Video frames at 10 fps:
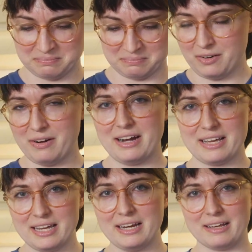All right, I
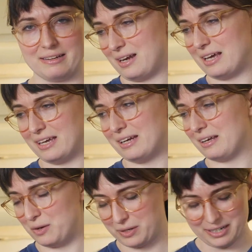get it. I get
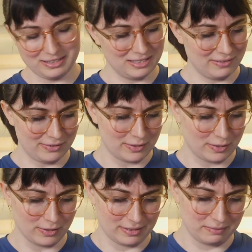it. Okay, it's not very
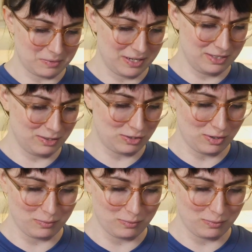good. Why is it so?